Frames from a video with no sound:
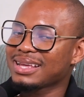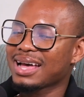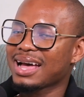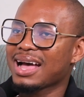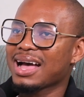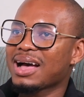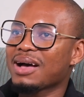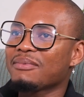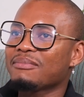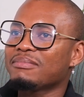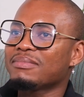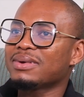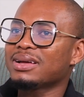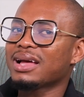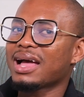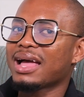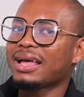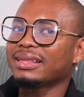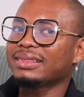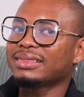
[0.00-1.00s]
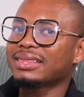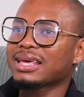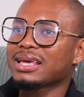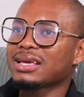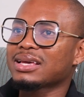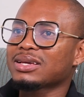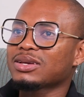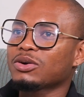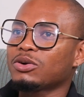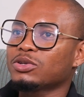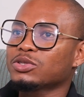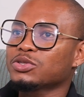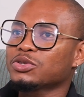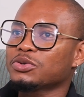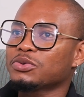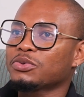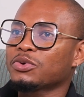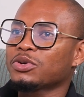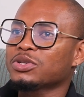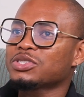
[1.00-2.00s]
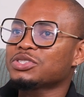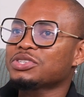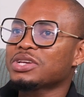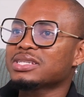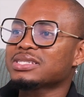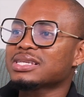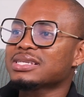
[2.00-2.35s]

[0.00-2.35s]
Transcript: I think also because she is a